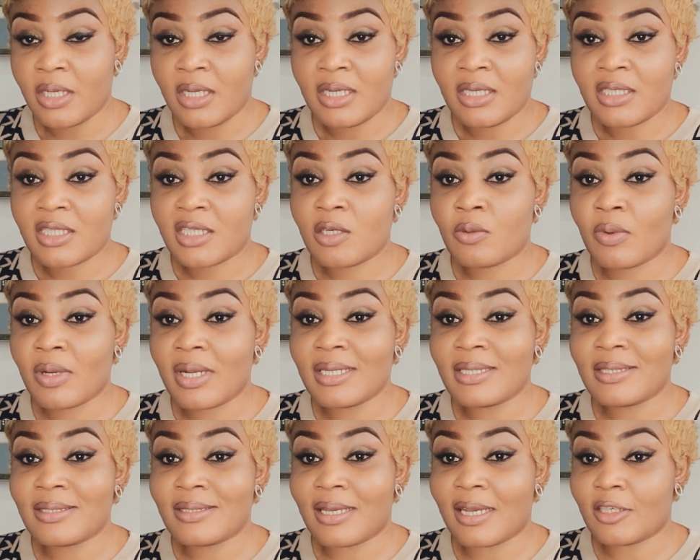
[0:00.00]
She
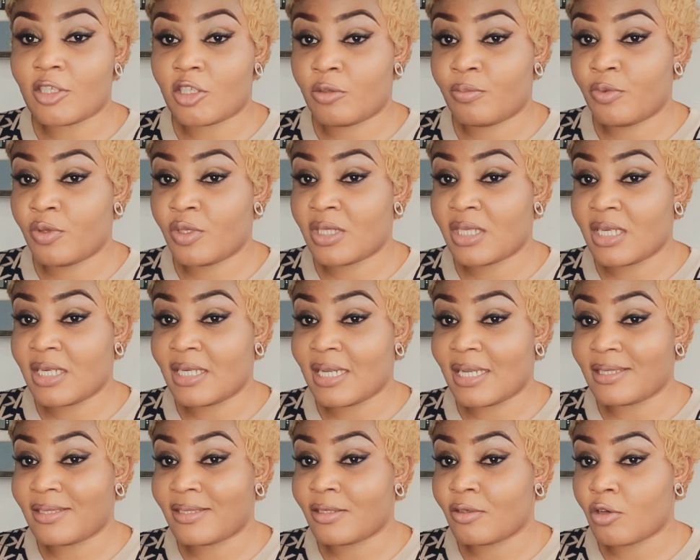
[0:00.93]
was attributing
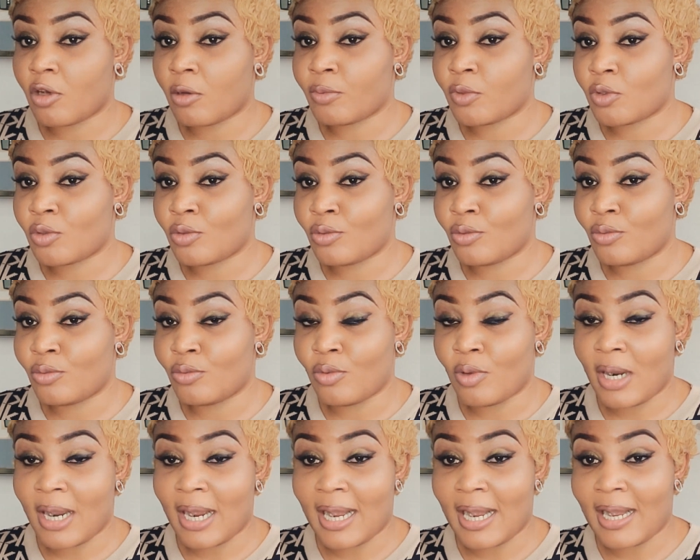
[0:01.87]
that syrup to
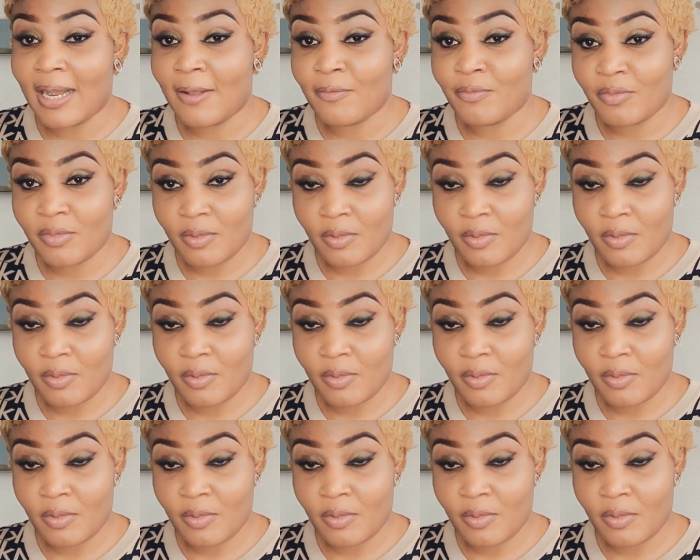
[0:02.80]
her